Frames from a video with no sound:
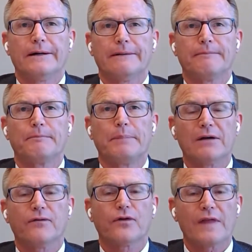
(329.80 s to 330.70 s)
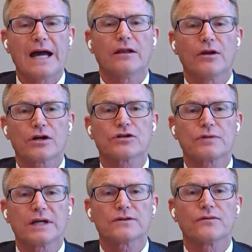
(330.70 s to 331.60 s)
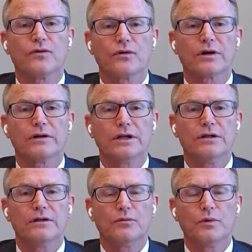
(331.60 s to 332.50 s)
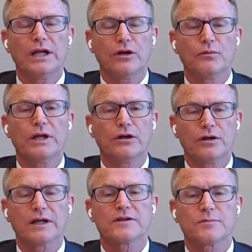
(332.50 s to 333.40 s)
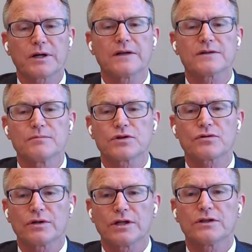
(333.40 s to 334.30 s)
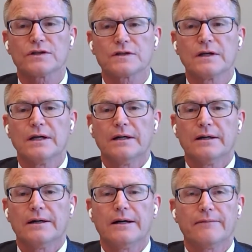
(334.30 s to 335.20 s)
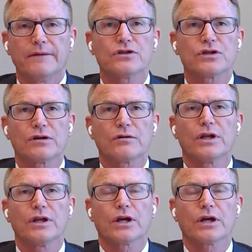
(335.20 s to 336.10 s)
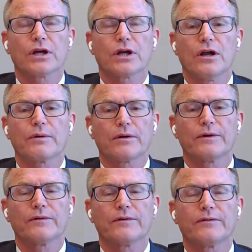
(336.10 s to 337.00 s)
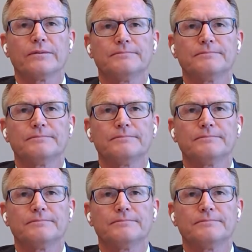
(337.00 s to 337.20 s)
But for that large reservoir, we could experience some shortages this year on the Colorado River.